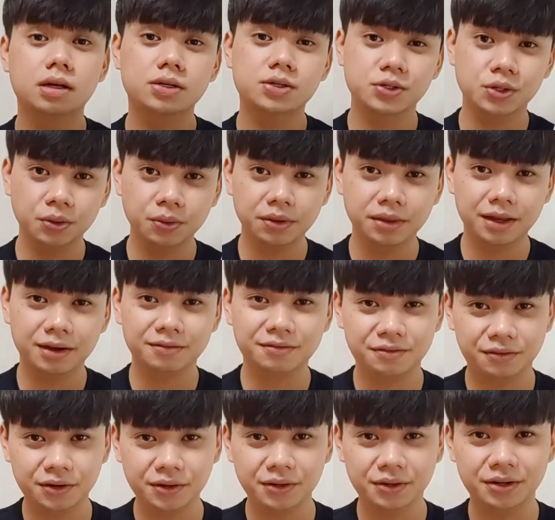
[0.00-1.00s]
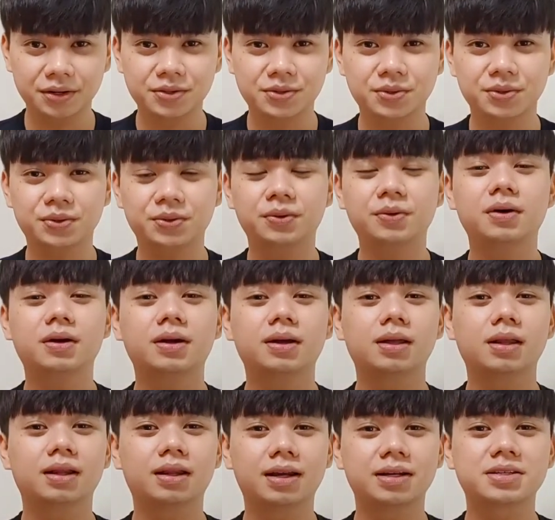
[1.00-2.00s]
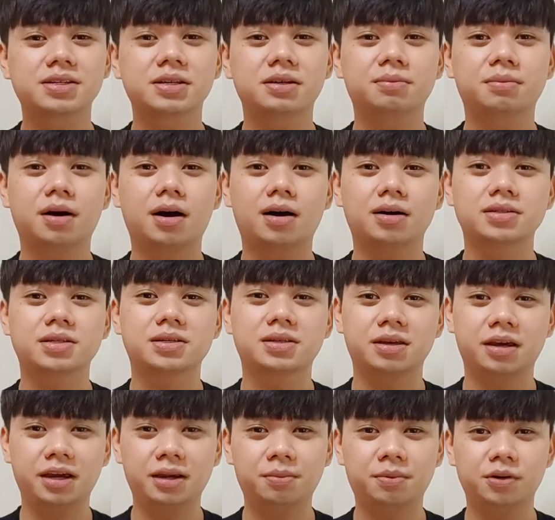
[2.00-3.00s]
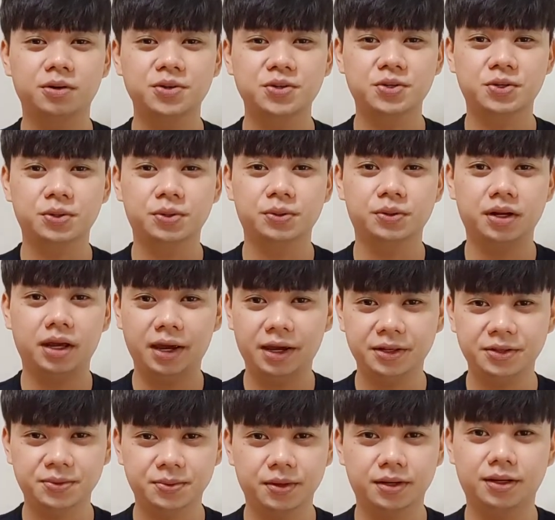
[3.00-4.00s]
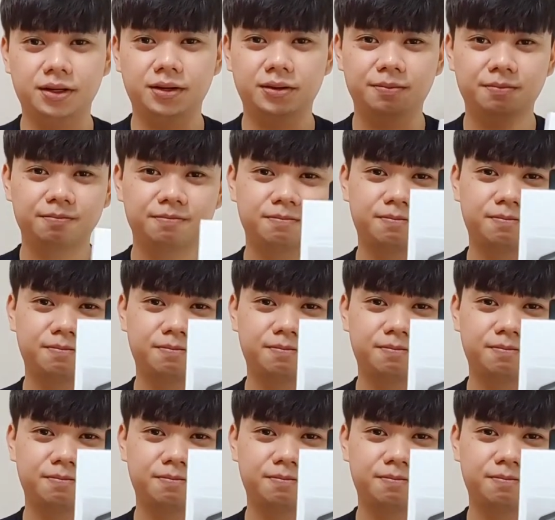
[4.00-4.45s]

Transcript: So without further ado, let's unbox the April Stone A twenty.